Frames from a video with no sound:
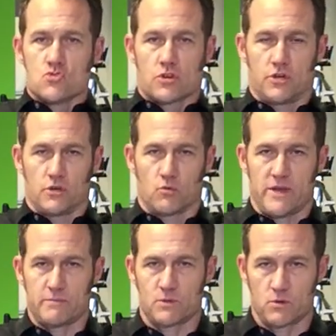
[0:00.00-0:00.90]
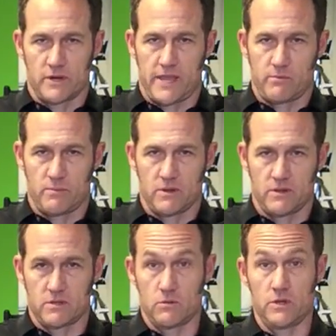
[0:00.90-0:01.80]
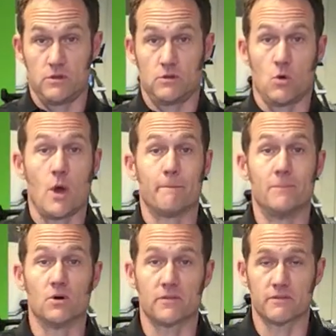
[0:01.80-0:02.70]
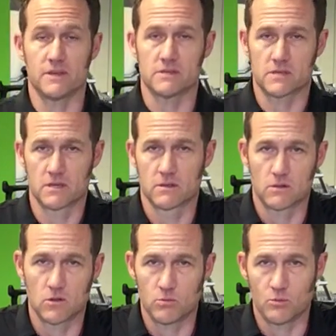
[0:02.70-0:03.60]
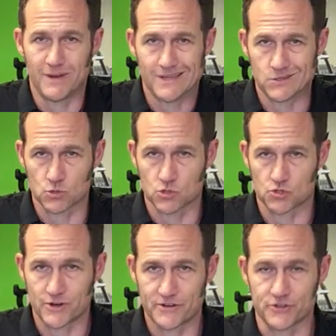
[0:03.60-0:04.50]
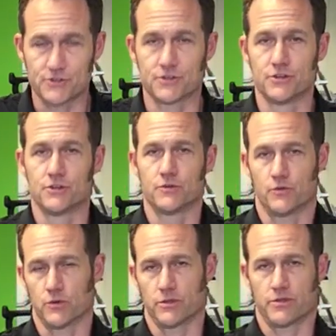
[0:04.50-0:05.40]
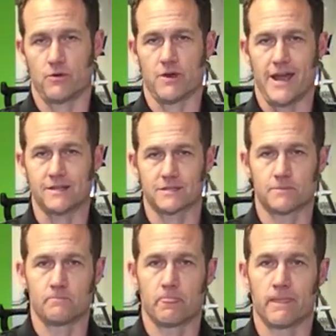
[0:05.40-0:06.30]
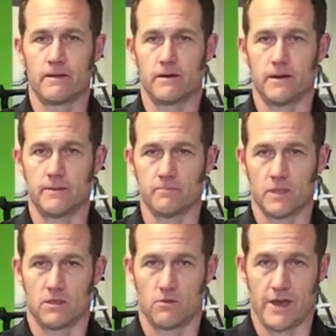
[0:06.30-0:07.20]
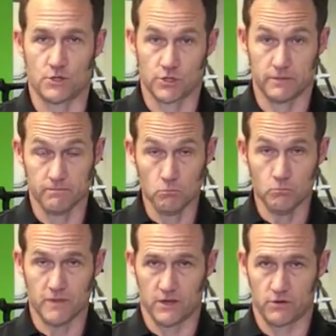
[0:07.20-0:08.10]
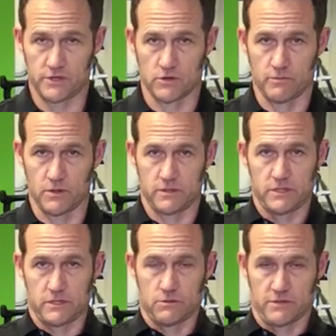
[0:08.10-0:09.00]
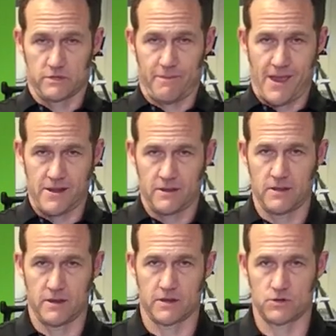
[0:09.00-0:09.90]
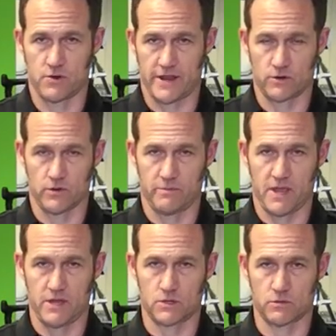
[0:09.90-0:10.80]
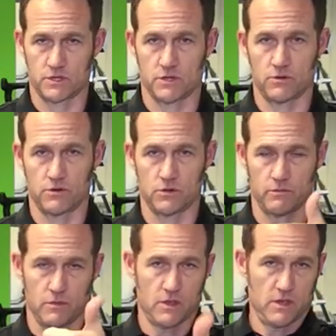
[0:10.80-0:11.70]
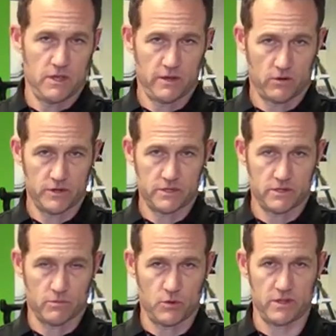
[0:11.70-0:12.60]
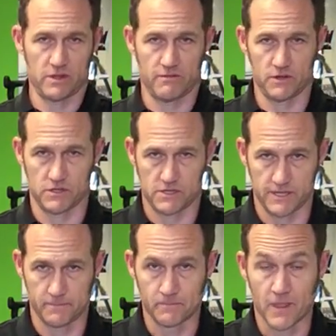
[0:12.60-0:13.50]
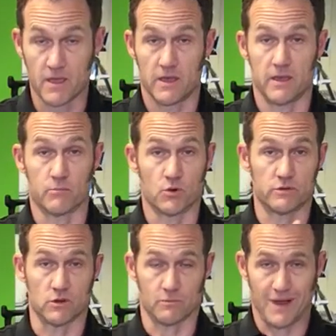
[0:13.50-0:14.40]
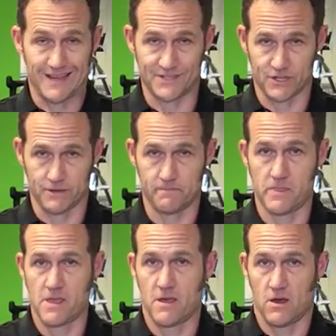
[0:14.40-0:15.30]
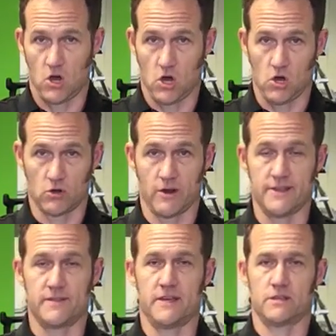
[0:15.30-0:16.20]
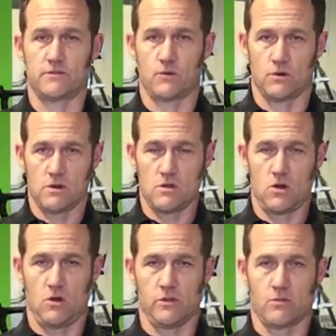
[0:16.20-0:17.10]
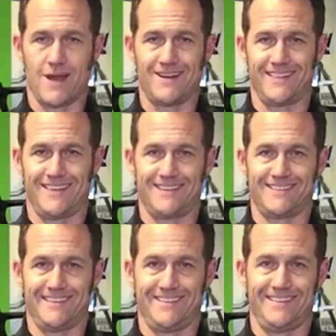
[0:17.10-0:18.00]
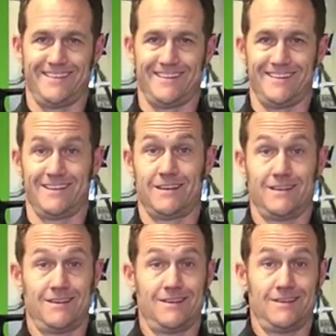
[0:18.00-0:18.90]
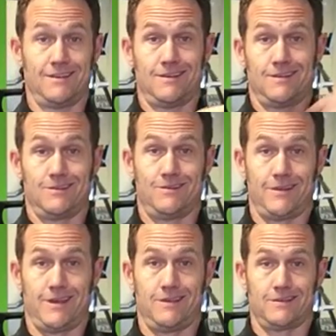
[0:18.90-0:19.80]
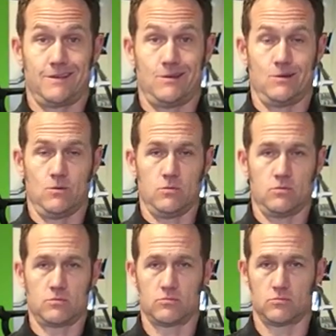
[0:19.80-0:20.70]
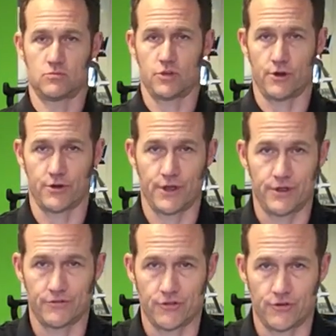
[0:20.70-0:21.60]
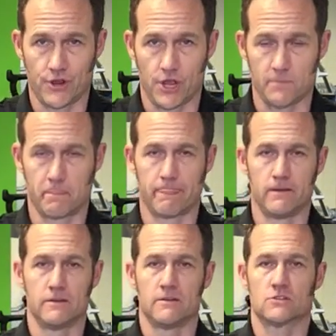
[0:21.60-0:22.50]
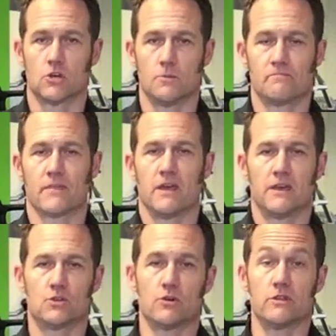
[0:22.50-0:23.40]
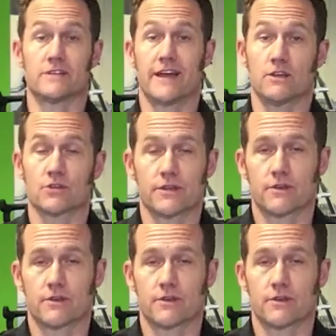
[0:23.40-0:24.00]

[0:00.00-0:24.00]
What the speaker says: good respiratory capability. So when you do both of these global postural stretches for the thorax, you actually increase your ability to expand and contract your rib cage, which increases your breathing efficiency, improves your posture. All great things for all the rowdy things that you did 2 days ago, Saturday and Sunday. So enjoy those. I actually